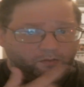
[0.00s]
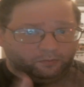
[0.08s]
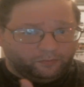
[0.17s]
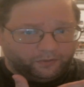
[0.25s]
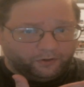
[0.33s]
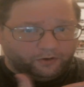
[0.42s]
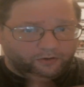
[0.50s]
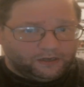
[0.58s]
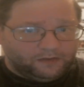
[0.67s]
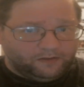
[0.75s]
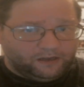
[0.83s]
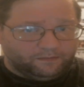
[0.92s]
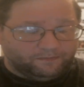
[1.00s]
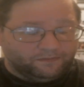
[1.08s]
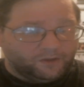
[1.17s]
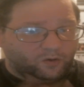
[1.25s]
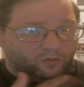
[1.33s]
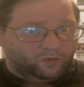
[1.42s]
Pluto TV,
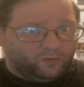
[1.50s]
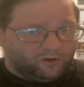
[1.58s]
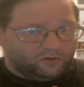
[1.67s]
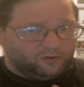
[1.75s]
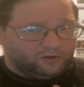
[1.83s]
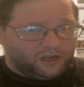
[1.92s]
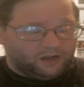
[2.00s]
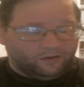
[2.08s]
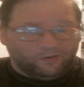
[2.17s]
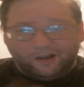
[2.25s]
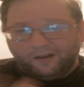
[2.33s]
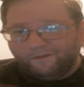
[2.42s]
Roku channel,